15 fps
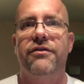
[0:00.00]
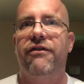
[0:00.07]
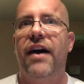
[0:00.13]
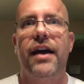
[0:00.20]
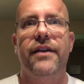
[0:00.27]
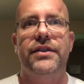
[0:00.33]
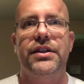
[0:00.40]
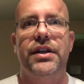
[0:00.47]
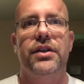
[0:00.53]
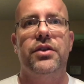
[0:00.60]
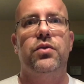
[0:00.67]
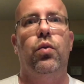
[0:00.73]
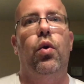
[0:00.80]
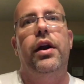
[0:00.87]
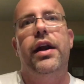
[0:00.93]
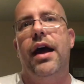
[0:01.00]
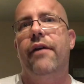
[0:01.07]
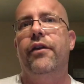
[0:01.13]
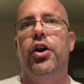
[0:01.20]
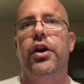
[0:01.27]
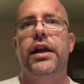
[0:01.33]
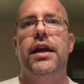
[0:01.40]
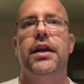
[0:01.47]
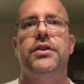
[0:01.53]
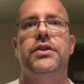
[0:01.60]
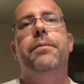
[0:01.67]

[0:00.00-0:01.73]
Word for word: five cents, whatever it is,